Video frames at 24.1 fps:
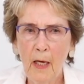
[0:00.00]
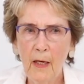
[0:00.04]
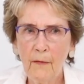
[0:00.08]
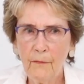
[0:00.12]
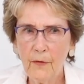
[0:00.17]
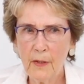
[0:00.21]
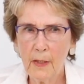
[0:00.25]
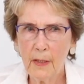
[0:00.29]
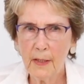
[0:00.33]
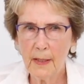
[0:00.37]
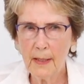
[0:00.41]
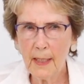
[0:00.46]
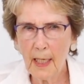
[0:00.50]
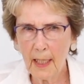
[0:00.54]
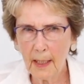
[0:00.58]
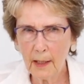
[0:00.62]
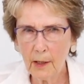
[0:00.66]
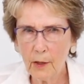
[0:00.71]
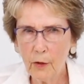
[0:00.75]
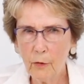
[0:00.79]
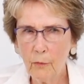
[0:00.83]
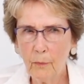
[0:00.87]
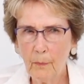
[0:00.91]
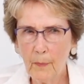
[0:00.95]
have an
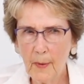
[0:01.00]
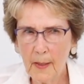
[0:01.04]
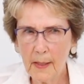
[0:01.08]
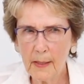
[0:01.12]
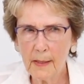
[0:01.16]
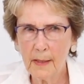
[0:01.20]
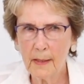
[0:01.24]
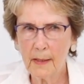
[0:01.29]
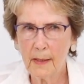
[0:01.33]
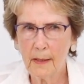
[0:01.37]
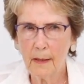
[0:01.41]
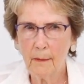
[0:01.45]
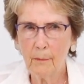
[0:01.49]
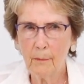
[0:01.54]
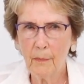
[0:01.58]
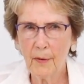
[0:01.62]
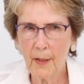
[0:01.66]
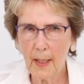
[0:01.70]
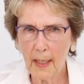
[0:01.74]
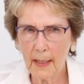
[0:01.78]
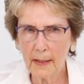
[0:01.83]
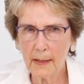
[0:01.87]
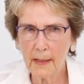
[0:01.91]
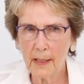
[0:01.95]
intaglio-based
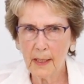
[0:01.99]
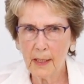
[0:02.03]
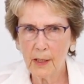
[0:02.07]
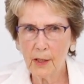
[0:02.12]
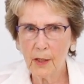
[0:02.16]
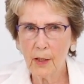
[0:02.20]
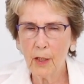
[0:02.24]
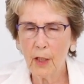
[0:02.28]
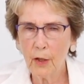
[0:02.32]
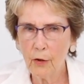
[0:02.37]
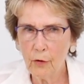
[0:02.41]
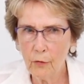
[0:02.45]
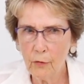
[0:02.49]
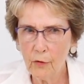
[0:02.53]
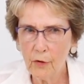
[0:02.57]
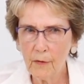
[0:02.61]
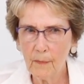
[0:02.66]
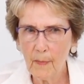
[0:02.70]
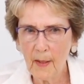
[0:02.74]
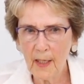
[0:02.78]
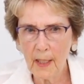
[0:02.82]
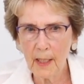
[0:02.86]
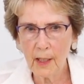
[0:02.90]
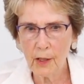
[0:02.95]
practice, and I use
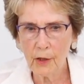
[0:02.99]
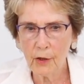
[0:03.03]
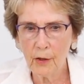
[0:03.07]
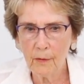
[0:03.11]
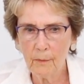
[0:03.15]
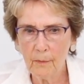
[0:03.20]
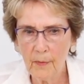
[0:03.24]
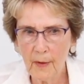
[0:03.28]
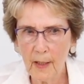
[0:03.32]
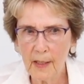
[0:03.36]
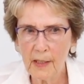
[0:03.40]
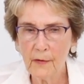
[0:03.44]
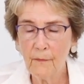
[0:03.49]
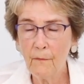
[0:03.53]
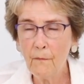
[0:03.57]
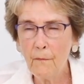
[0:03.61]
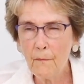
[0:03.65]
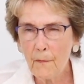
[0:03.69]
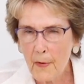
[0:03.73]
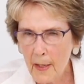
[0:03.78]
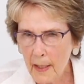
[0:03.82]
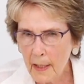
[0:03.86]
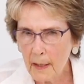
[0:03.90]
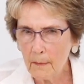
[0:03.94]
my etching press
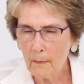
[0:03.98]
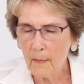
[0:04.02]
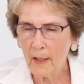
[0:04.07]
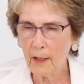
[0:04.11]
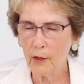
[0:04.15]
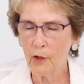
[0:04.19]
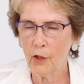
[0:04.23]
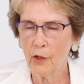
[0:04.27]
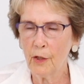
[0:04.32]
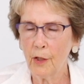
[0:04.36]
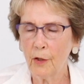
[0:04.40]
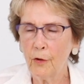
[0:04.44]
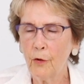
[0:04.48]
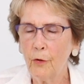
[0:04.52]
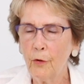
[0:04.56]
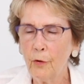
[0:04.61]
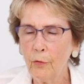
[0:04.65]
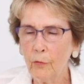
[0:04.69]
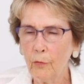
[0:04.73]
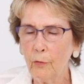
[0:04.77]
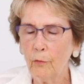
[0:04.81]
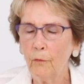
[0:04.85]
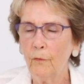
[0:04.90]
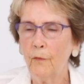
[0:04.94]
very much as a
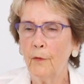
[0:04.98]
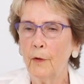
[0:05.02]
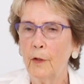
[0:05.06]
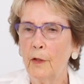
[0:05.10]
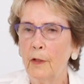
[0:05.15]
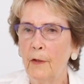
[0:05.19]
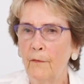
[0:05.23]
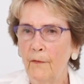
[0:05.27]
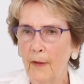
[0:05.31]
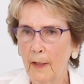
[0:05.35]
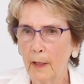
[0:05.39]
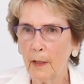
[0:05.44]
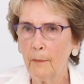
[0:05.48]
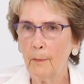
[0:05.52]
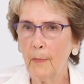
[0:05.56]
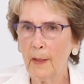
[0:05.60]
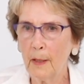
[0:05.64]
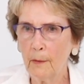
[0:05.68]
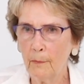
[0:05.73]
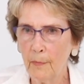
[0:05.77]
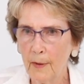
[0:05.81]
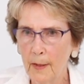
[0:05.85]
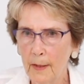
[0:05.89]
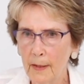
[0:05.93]
tool for
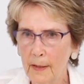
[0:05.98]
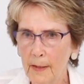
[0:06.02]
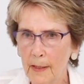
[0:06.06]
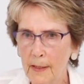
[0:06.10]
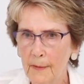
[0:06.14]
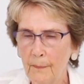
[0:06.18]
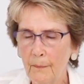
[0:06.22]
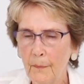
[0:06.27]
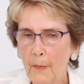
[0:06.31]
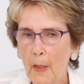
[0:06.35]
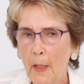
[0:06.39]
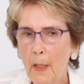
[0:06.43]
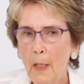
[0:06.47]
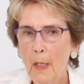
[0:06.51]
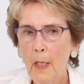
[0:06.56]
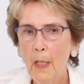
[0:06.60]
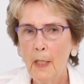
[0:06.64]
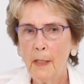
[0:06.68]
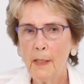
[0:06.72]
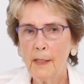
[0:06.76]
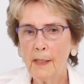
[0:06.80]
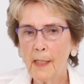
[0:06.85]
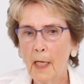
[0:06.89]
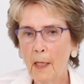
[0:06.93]
developing prints.
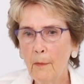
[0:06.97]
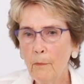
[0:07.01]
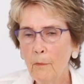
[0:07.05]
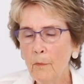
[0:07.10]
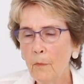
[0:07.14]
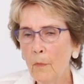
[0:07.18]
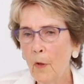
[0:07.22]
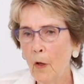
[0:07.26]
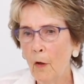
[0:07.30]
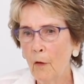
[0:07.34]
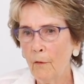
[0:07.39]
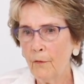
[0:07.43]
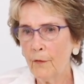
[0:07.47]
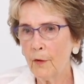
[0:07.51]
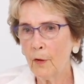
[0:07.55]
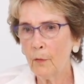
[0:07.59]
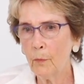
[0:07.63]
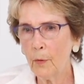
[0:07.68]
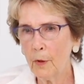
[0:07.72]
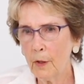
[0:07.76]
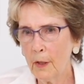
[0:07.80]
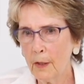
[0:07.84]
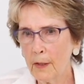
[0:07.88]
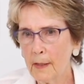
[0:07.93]
Some of the
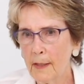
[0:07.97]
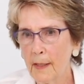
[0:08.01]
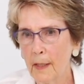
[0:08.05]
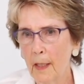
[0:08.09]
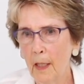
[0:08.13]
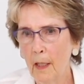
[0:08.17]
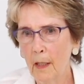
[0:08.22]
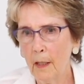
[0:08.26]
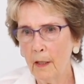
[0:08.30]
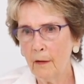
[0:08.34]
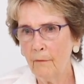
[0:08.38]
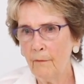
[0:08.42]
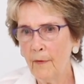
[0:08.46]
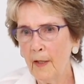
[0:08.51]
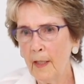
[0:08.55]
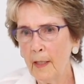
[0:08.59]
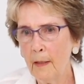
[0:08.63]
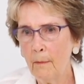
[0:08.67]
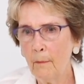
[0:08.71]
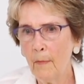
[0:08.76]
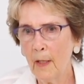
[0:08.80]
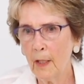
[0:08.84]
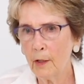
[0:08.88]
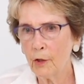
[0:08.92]
works are
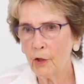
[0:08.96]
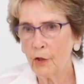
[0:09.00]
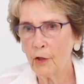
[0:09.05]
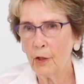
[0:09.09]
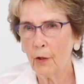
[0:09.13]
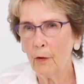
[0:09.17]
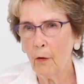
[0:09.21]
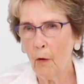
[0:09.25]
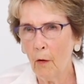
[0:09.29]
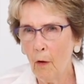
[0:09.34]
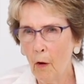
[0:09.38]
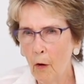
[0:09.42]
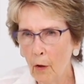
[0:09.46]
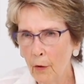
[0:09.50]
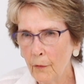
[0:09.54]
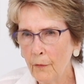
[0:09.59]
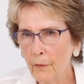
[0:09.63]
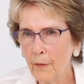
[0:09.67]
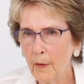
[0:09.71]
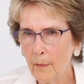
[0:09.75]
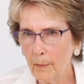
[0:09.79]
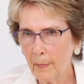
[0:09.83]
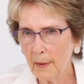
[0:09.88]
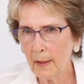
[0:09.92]
very much on
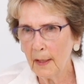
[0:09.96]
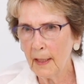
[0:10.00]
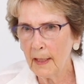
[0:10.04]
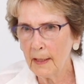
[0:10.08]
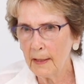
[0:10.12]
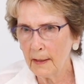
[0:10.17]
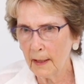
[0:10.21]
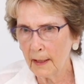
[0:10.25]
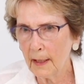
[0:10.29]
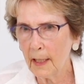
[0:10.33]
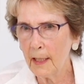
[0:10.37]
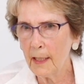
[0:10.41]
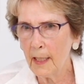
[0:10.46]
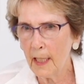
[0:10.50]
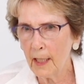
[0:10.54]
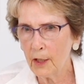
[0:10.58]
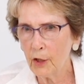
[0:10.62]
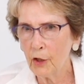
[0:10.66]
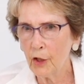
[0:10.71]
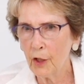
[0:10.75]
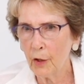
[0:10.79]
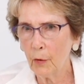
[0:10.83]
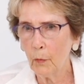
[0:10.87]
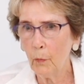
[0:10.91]
the plate, like an
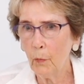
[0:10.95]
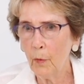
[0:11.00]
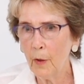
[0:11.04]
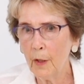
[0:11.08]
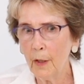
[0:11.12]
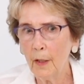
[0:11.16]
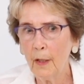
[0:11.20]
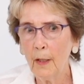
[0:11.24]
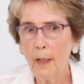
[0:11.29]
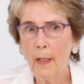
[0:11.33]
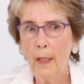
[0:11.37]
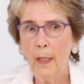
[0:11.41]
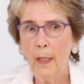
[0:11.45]
etching, where